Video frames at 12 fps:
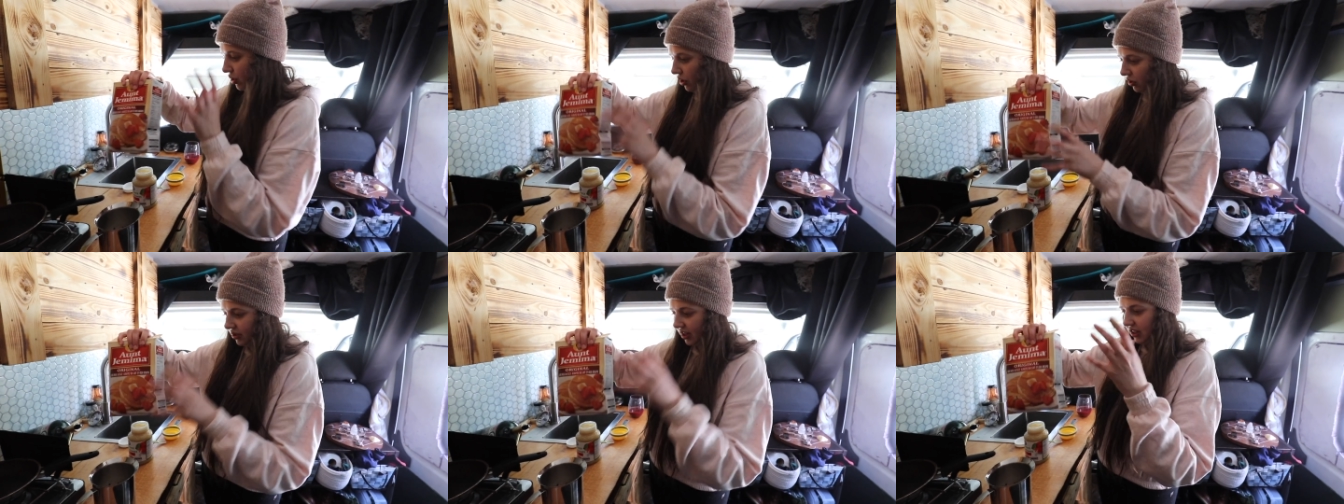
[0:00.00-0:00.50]

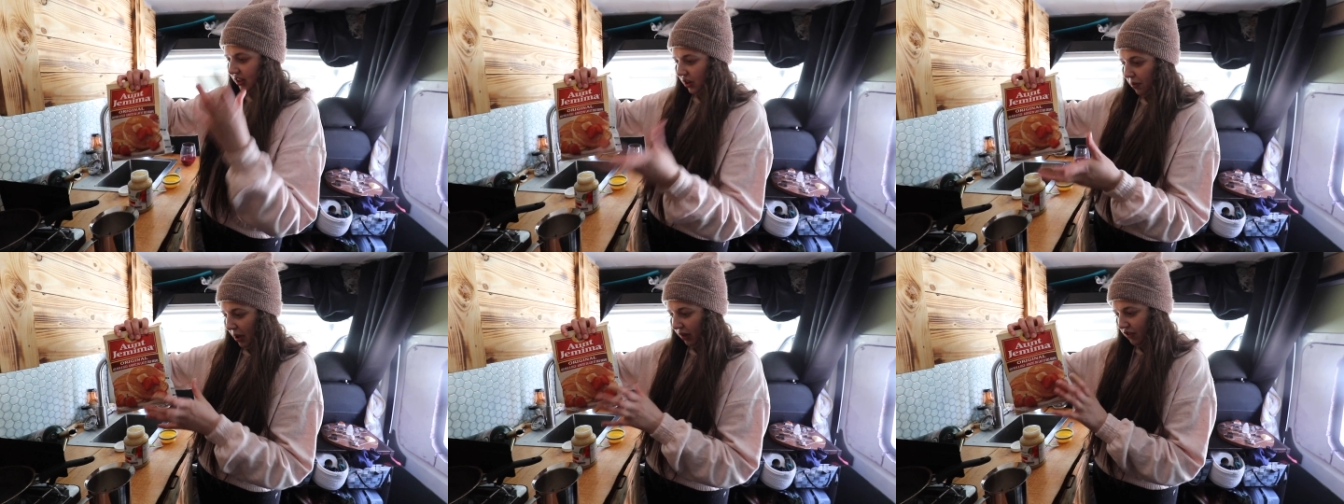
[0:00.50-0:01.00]
use this
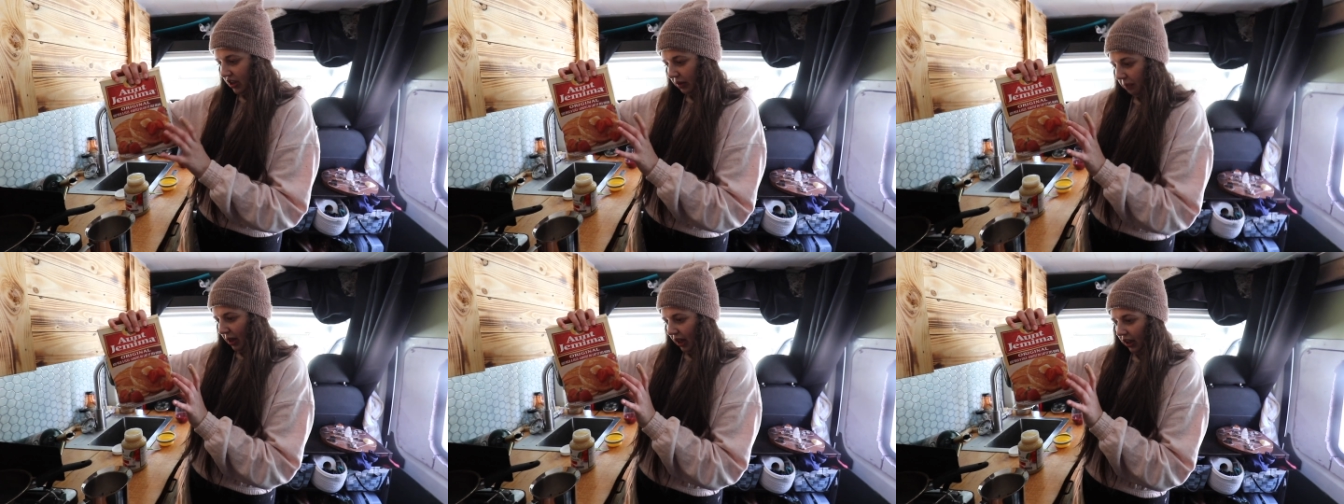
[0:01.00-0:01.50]
and you make
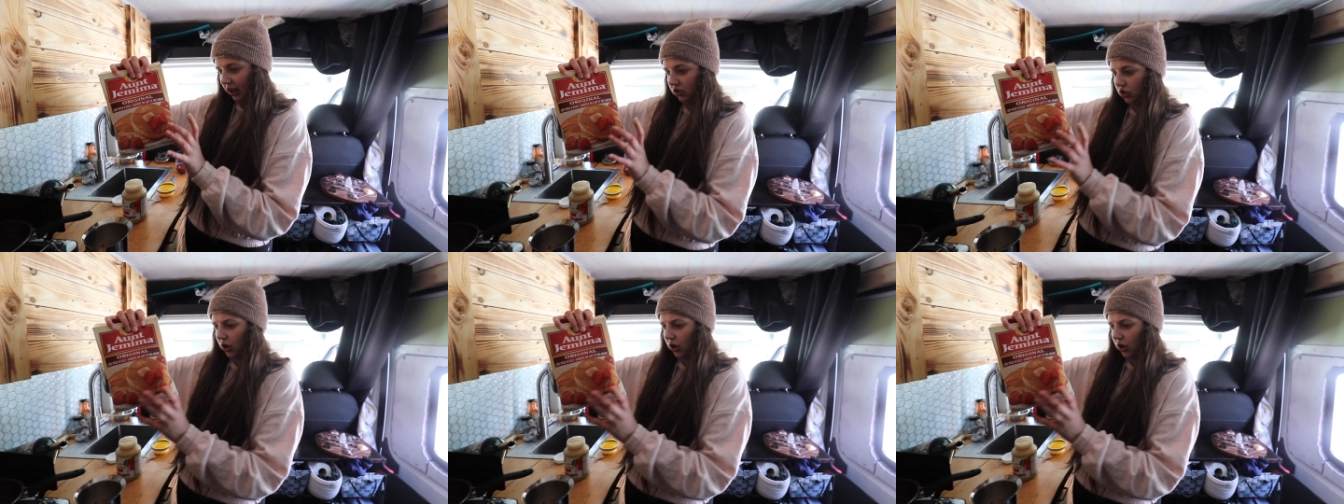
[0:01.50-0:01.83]
vegan pancakes.